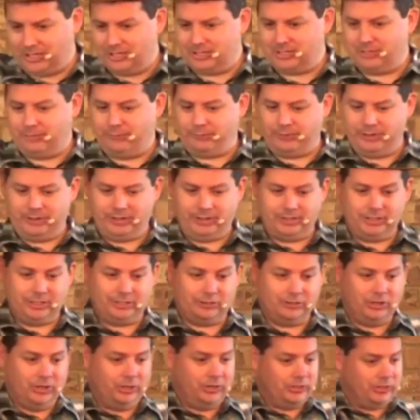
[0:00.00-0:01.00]
as if I
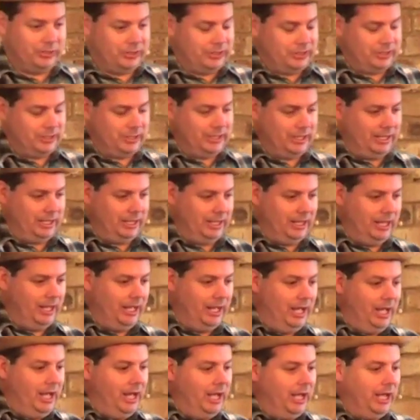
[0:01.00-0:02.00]
didn't notice.
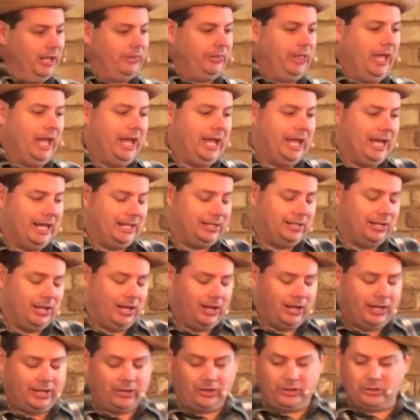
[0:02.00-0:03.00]
And then,
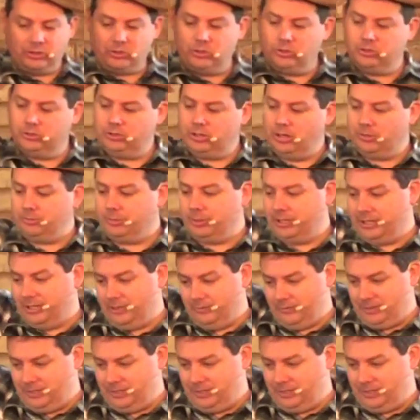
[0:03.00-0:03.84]
and I could not believe